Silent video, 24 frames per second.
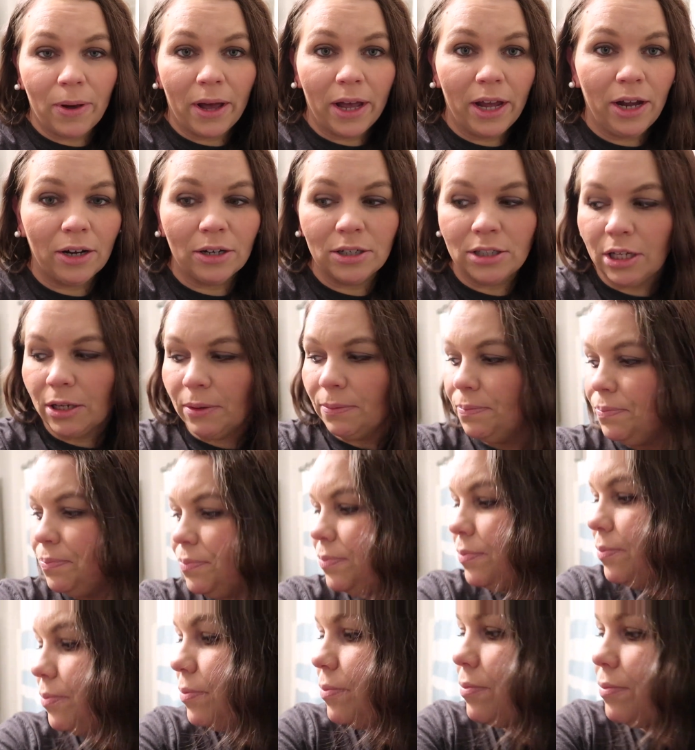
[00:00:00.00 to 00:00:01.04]
my hair. So
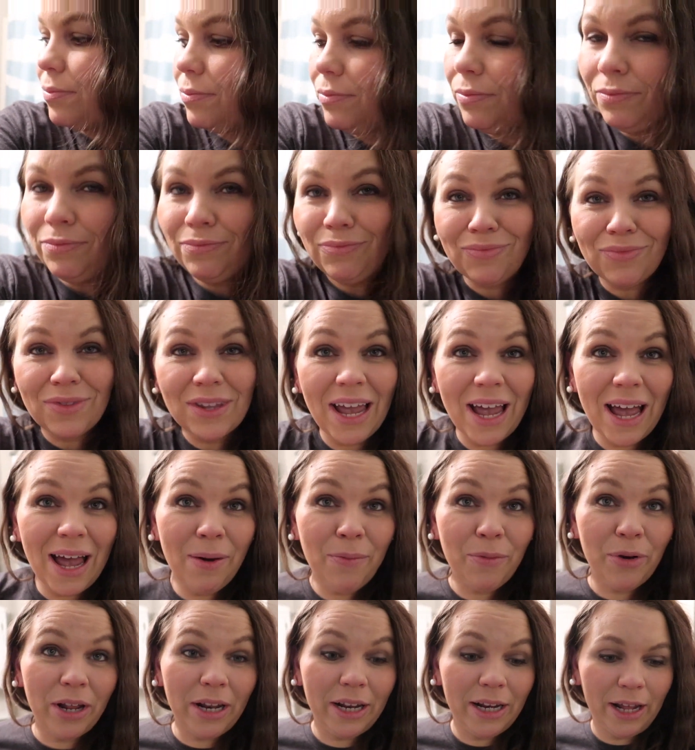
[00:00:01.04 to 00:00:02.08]

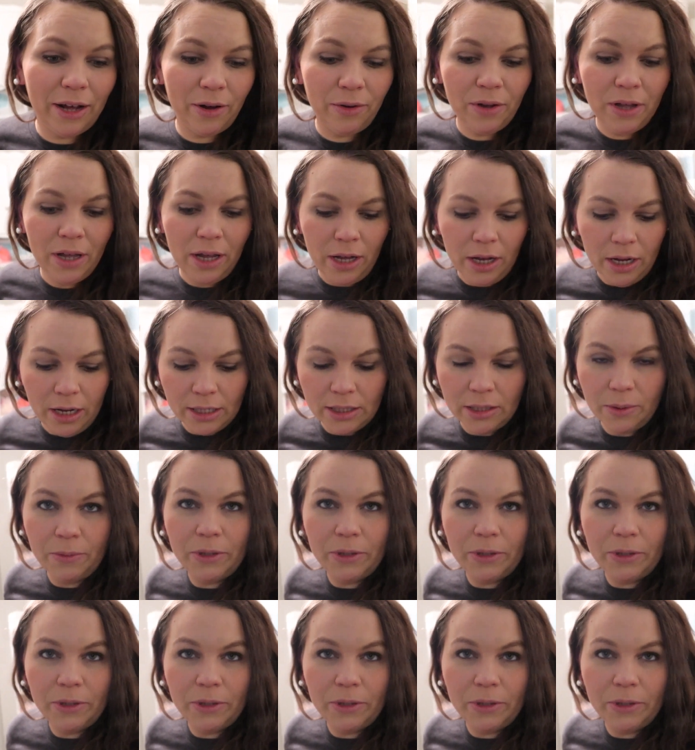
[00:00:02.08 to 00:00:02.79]
I'm ready now. So